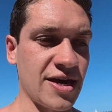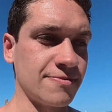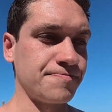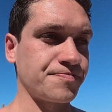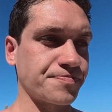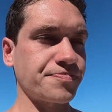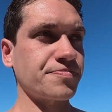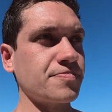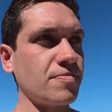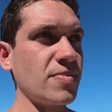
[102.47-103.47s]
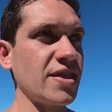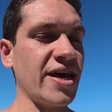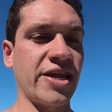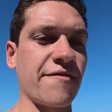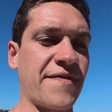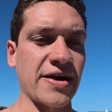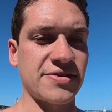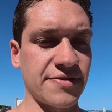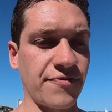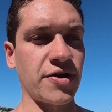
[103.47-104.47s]
and I factored
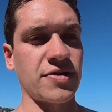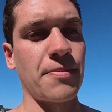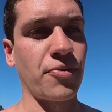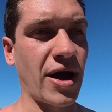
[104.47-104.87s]
in, for example,